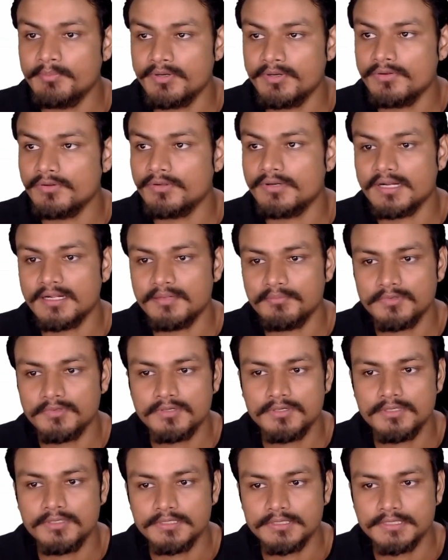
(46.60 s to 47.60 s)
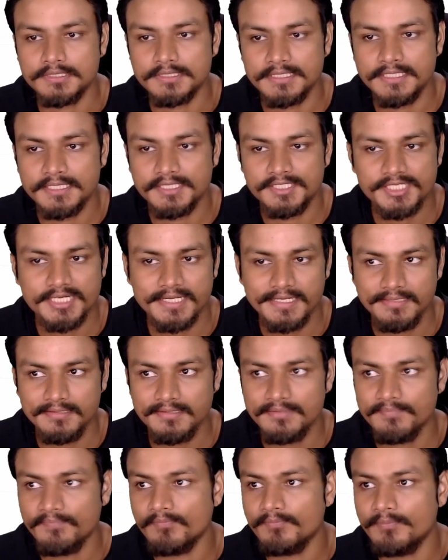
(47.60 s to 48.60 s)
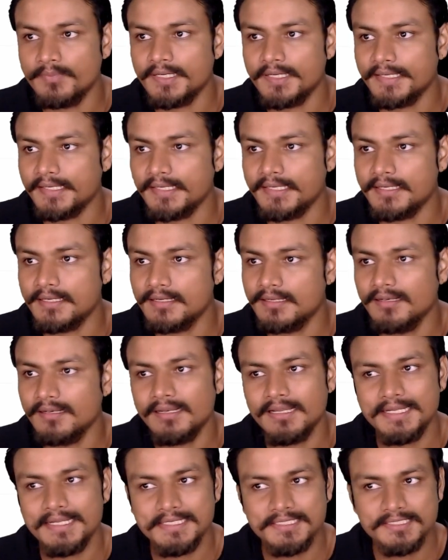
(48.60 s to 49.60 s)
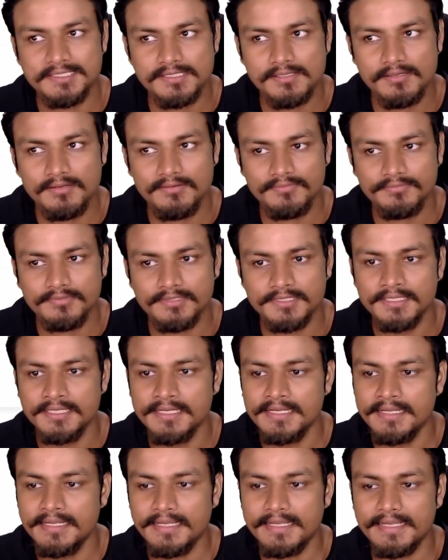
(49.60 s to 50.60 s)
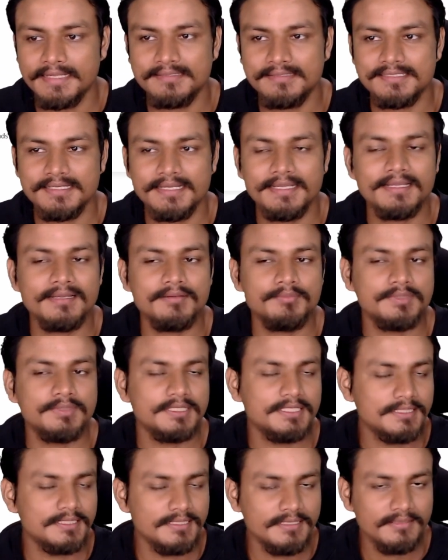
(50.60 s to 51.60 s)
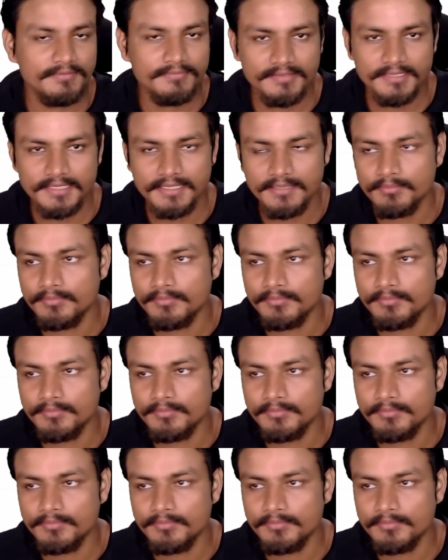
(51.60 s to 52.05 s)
program called Shell by Nilesoft. It's a completely free